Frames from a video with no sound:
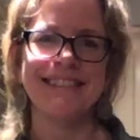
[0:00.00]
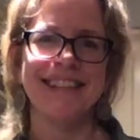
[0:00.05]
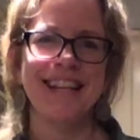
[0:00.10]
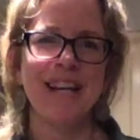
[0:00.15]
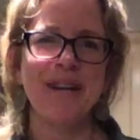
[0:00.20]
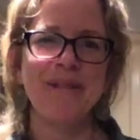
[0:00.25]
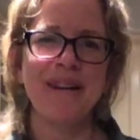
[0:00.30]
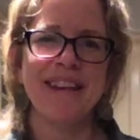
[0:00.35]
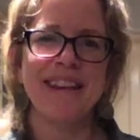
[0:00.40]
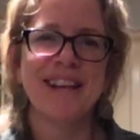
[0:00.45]

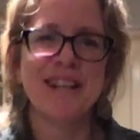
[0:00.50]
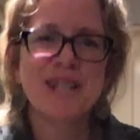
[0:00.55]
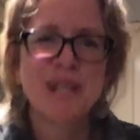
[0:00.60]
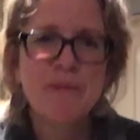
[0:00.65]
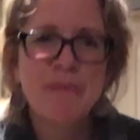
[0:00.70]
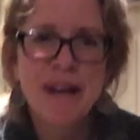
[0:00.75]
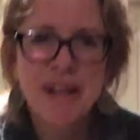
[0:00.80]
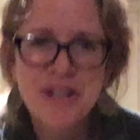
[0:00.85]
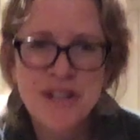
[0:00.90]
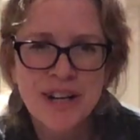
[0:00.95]
Anyway, thanks so
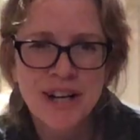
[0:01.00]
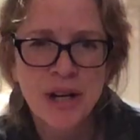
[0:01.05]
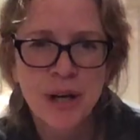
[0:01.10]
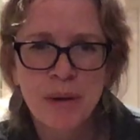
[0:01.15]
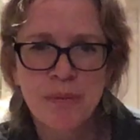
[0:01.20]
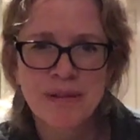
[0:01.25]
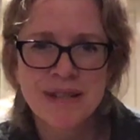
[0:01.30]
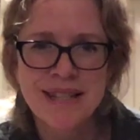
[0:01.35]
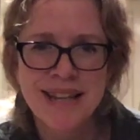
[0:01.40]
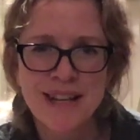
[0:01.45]
much, and I
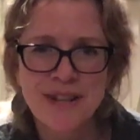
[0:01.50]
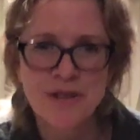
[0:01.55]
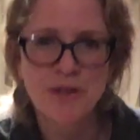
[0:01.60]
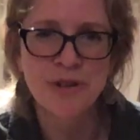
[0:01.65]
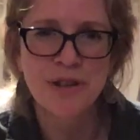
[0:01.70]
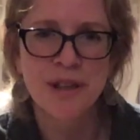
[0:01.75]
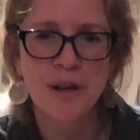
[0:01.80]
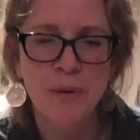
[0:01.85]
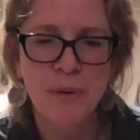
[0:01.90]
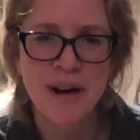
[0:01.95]
hope this
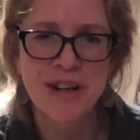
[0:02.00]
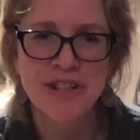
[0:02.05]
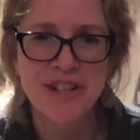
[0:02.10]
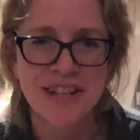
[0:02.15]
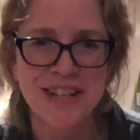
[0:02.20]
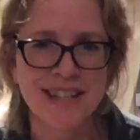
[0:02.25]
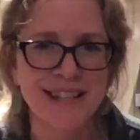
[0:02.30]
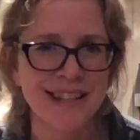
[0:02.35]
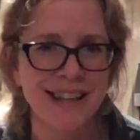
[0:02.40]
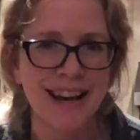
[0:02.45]
answered the
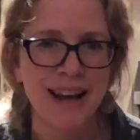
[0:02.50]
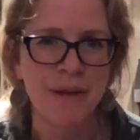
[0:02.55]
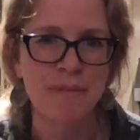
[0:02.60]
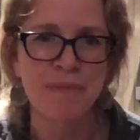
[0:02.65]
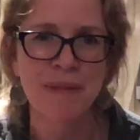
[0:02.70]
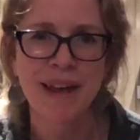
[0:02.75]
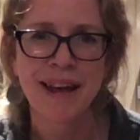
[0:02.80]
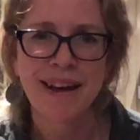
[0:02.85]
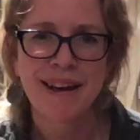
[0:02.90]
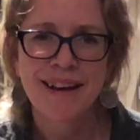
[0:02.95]
questions that I'm,